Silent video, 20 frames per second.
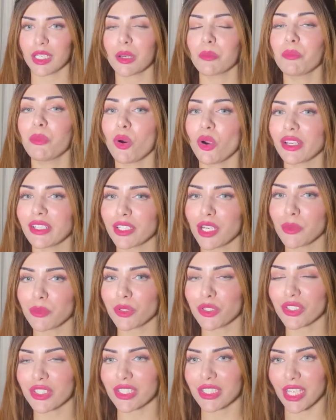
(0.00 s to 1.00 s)
Point
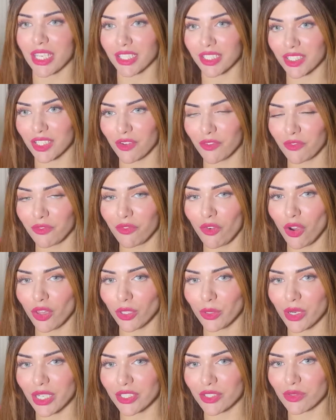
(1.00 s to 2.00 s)
number 6,
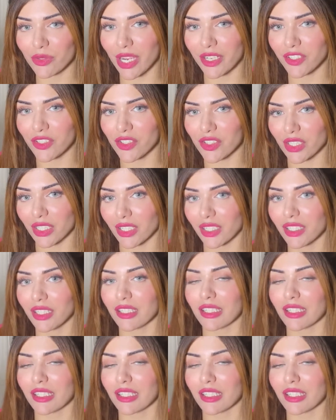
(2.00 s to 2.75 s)
follow a strategy.